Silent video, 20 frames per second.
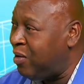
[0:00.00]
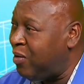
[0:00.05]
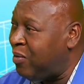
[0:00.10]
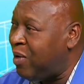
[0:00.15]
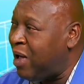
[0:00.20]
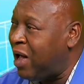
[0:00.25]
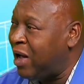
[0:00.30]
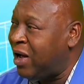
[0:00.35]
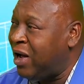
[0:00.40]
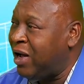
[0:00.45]

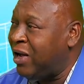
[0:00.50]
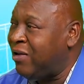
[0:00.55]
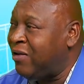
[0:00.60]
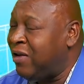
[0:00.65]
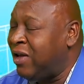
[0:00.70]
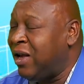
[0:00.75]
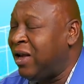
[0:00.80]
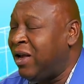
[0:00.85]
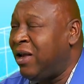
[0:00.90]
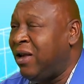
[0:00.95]
Park Hyatt,
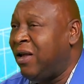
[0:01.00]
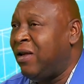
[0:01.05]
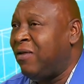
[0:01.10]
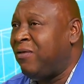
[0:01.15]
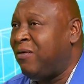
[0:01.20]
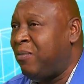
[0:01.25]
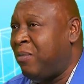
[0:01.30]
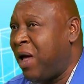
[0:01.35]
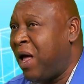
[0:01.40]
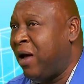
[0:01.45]

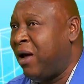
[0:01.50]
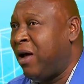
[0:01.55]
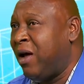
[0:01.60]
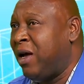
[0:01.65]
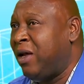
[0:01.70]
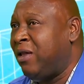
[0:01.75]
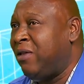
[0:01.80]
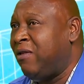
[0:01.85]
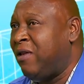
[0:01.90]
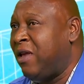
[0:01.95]

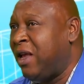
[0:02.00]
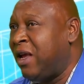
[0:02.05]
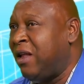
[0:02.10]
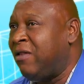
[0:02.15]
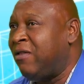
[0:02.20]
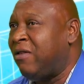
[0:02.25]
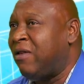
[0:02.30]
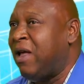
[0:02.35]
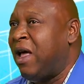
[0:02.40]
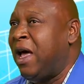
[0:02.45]
St.
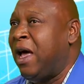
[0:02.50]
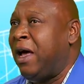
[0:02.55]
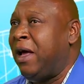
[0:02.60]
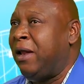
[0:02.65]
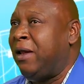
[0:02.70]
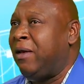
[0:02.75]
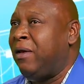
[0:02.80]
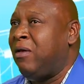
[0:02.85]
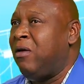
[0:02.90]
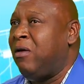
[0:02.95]
Kitts, and